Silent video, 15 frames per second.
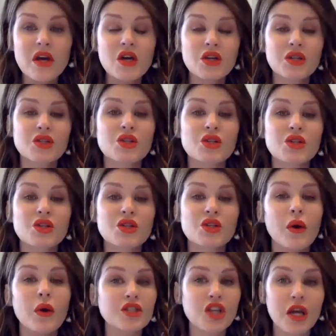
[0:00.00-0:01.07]
So
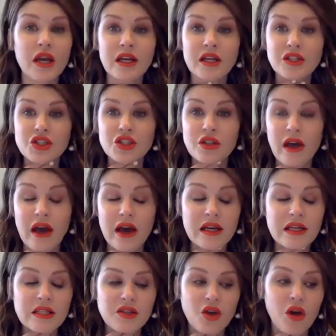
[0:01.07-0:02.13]
it changed that
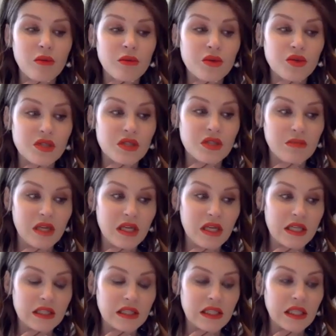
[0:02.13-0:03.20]
almost
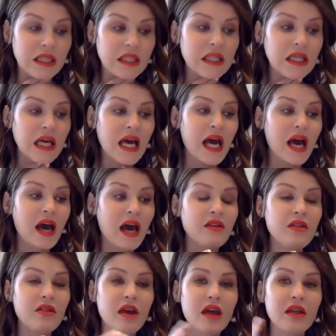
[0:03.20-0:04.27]
immediately,
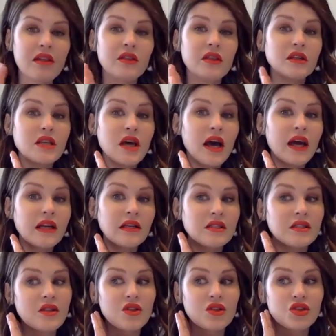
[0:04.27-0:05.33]
and then the type
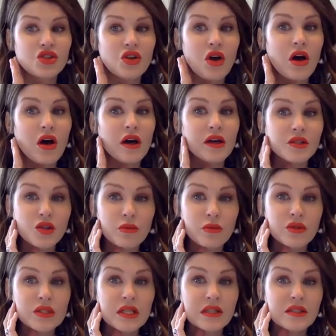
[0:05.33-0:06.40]
tightness in the jaw is
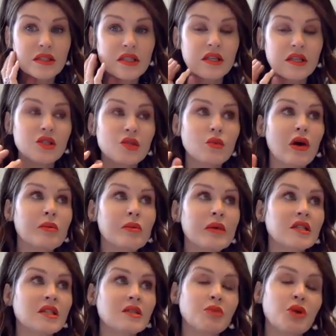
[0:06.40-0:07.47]
almost instant as well
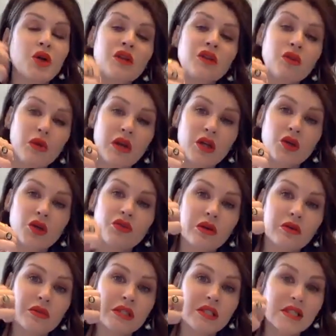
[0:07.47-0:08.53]
because it's putting the radio
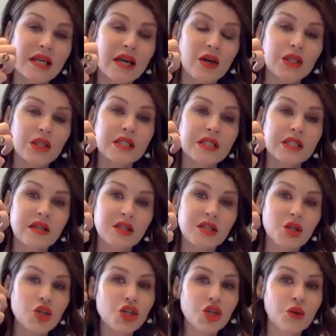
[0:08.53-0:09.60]
frequency down into that
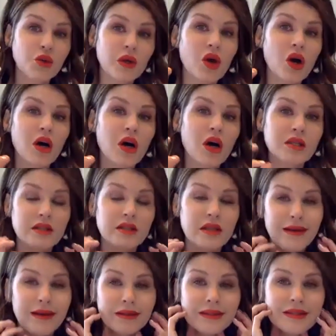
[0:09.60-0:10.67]
tissue and causing that
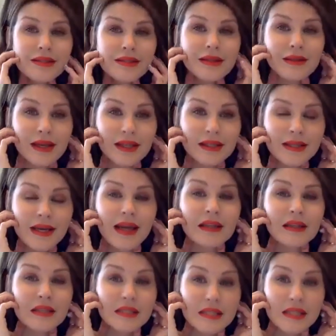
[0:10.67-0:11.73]
instant like
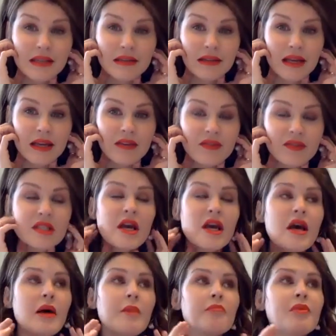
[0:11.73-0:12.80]
tightness and lift.
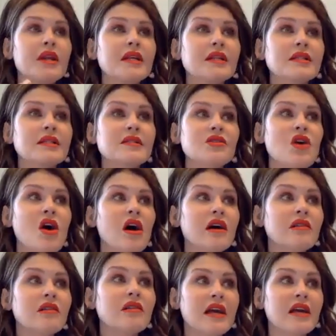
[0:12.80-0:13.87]
But it's
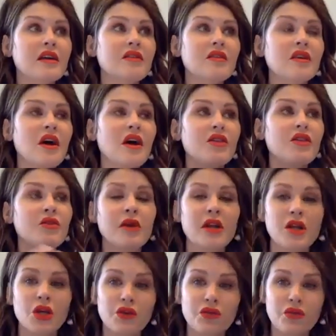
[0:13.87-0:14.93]
not like the other
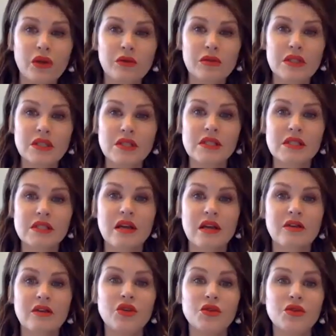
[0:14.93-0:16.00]
radio frequencies that
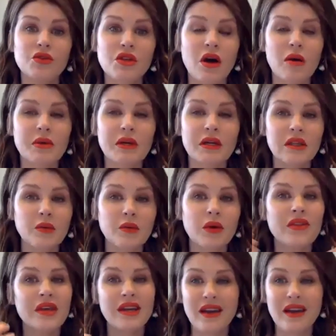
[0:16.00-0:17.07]
I've used topically
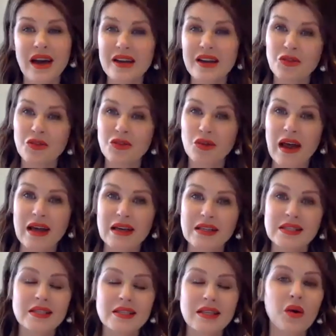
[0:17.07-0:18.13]
where then it kind of
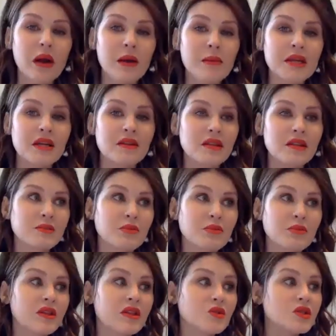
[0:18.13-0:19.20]
relaxes out. I mean, at this
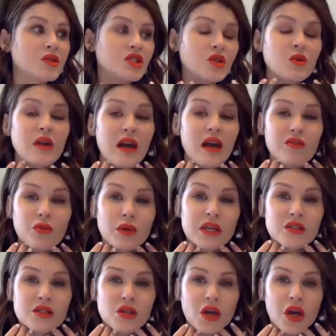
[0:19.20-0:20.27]
point, this was two and a half
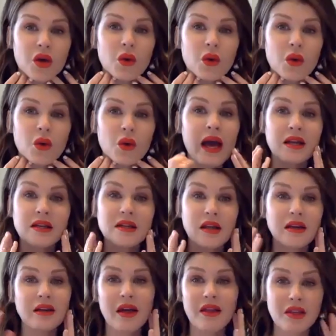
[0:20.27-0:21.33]
weeks ago and
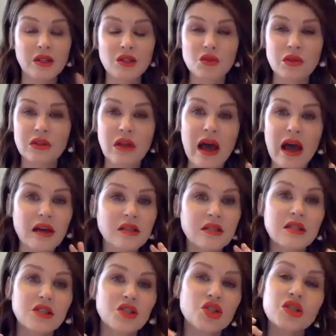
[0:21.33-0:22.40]
nothing's relaxed.
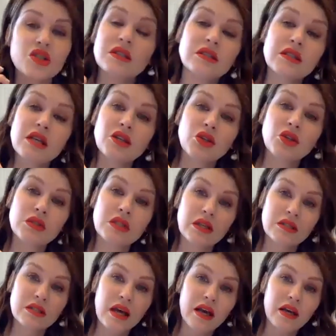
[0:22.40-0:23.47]
It's just continued to
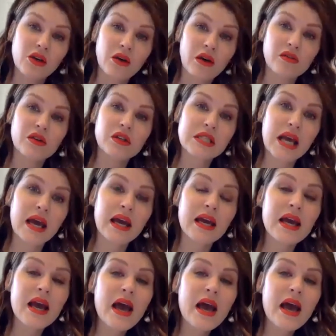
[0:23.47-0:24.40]
get tighter every day.